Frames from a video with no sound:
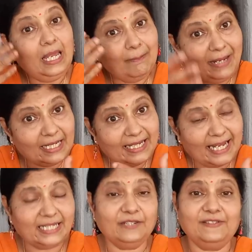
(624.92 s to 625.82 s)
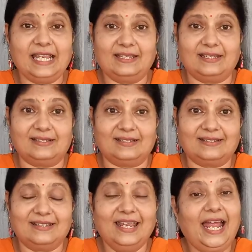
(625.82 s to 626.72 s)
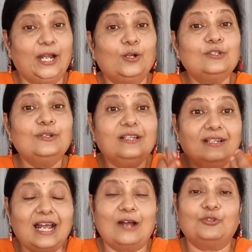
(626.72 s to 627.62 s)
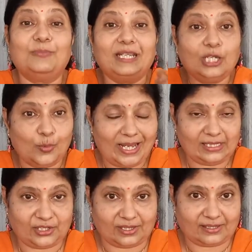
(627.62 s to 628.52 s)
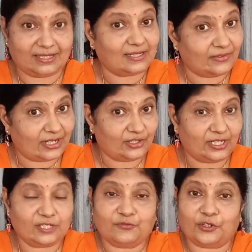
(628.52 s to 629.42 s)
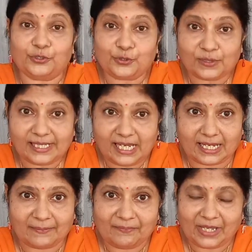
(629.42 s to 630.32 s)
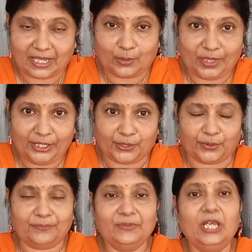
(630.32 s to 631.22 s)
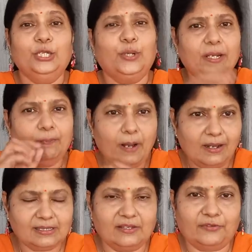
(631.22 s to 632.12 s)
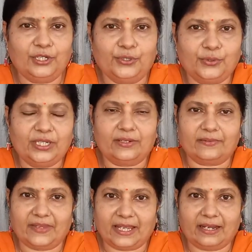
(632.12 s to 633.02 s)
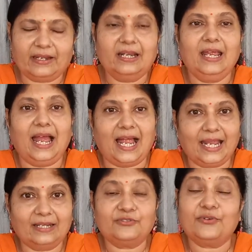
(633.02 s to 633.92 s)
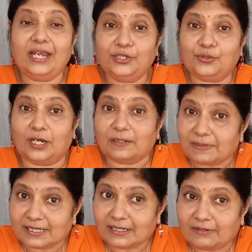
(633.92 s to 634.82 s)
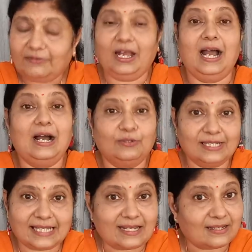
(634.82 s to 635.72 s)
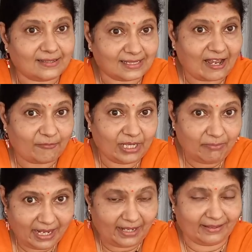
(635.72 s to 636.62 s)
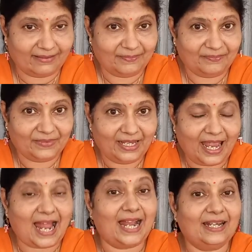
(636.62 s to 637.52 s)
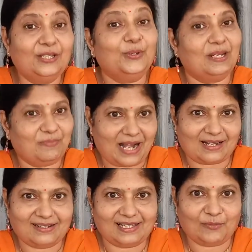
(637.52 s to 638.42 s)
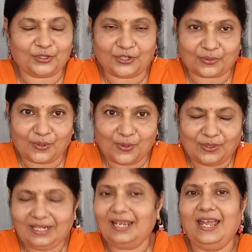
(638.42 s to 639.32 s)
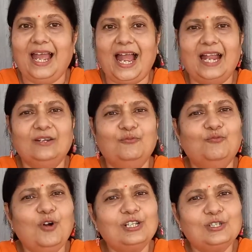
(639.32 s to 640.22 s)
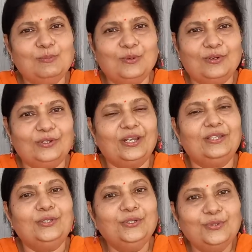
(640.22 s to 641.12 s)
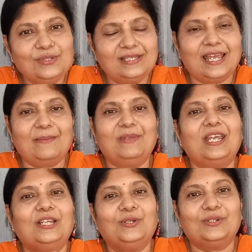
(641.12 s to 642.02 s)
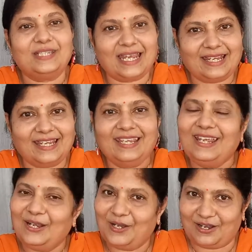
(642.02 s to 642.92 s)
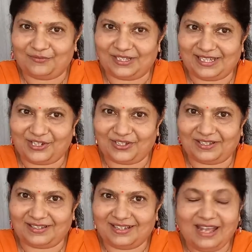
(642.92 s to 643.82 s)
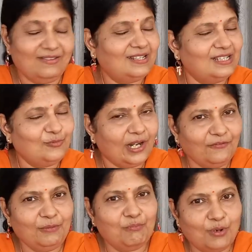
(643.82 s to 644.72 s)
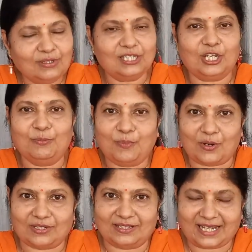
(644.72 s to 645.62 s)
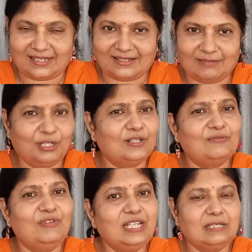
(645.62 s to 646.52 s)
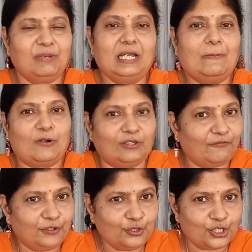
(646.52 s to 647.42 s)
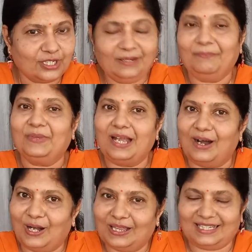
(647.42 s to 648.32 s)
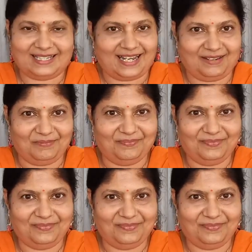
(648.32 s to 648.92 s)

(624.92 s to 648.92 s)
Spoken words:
Make negative sentences and also learn how to make the questions. The structure is for you to see in the video. You can pause the video here and there and try to observe how the sentences have been made. And you can practice them on your own. And what's more, you can use them in your daily conversations. This is one of the most important tenses because we speak about the future all the time.